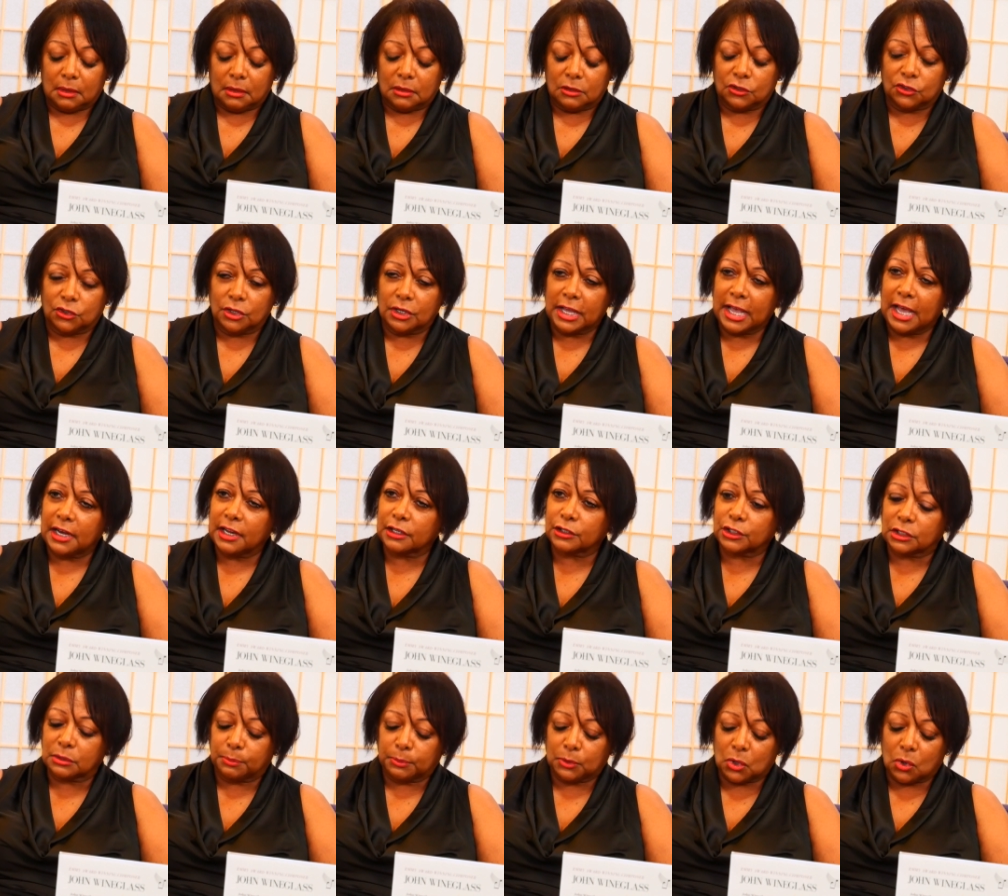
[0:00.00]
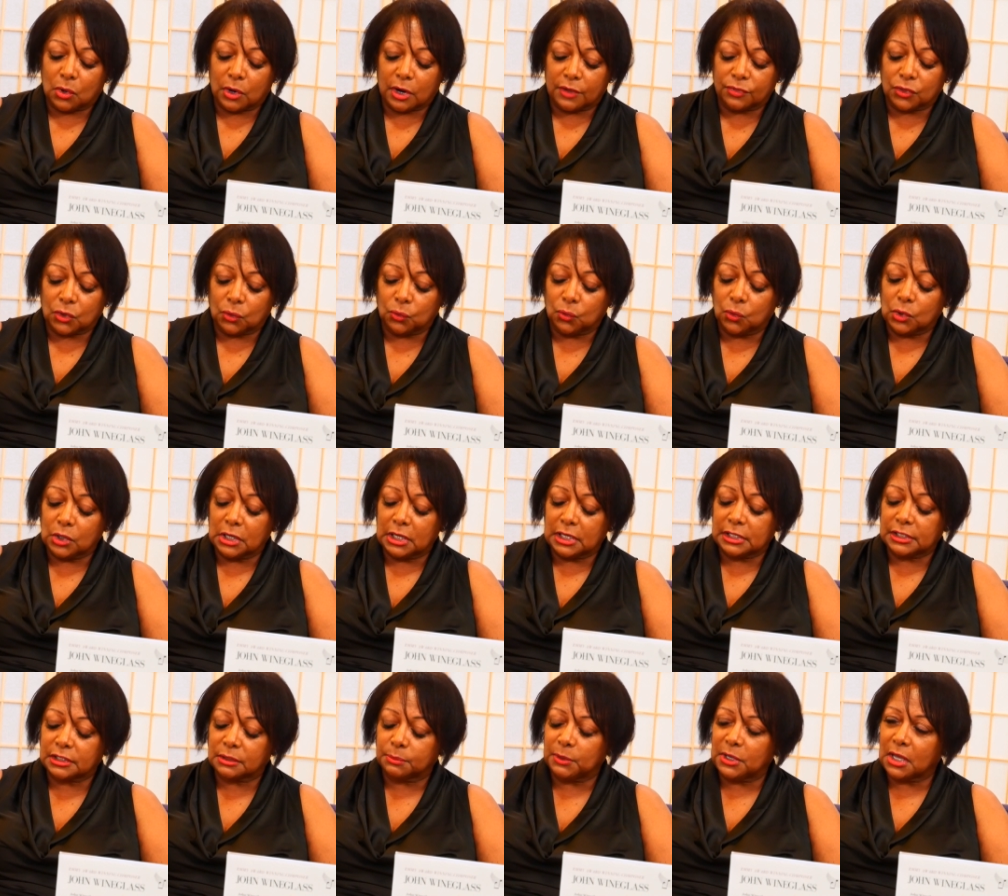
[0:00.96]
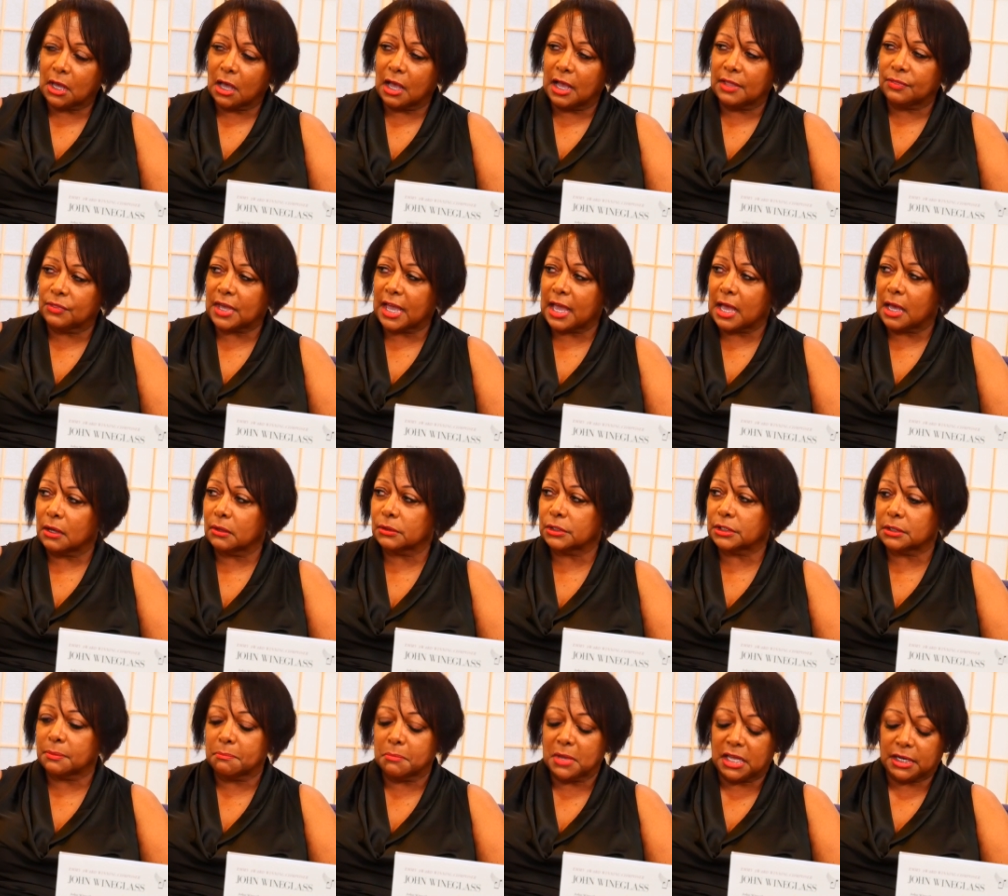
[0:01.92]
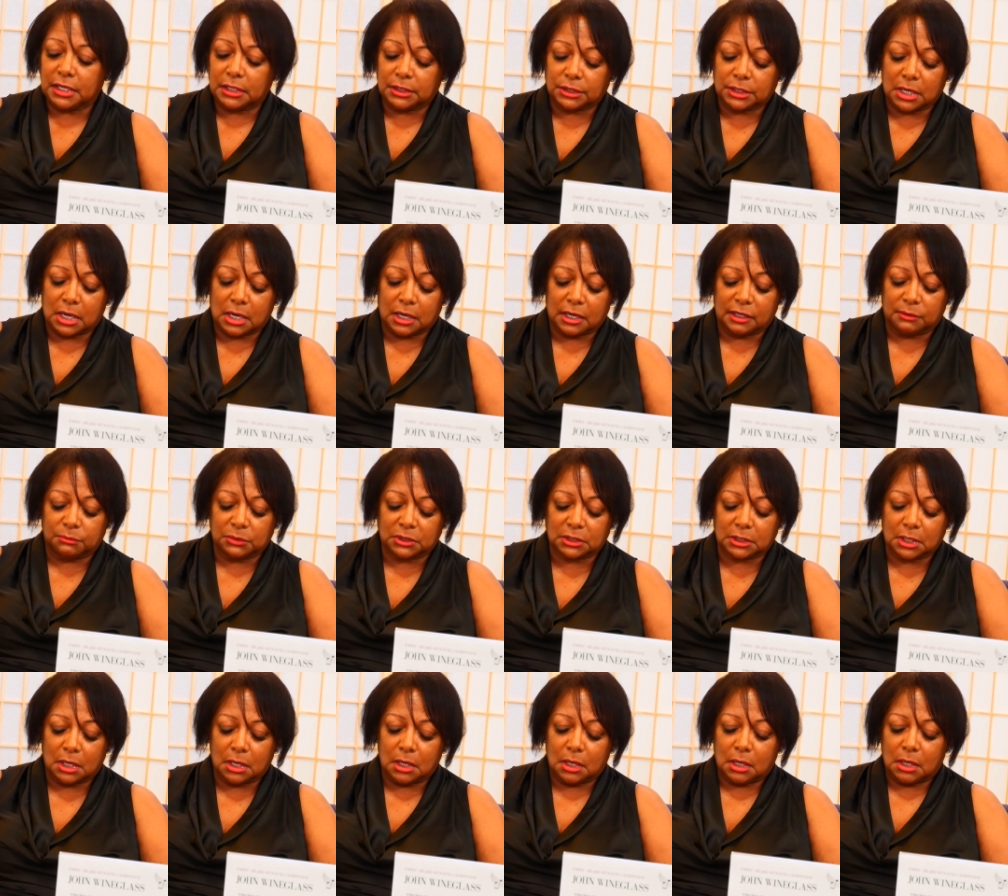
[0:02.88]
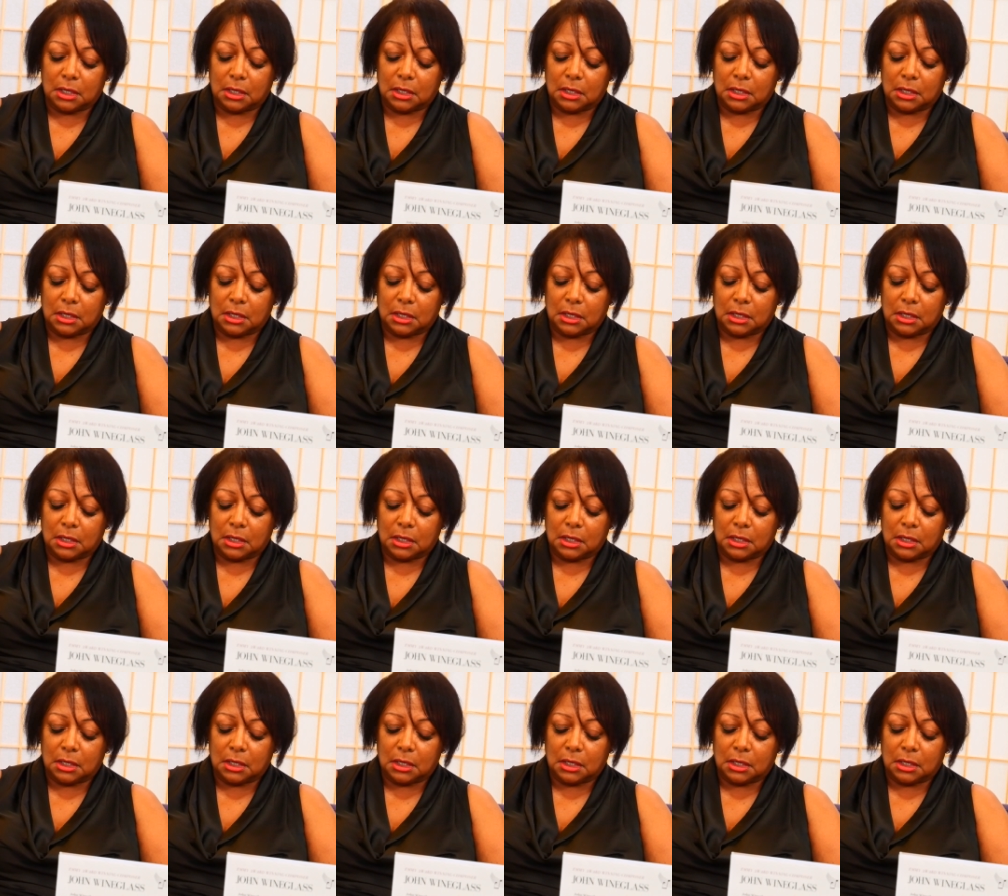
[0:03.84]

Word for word: She had explored the woods behind the house many times.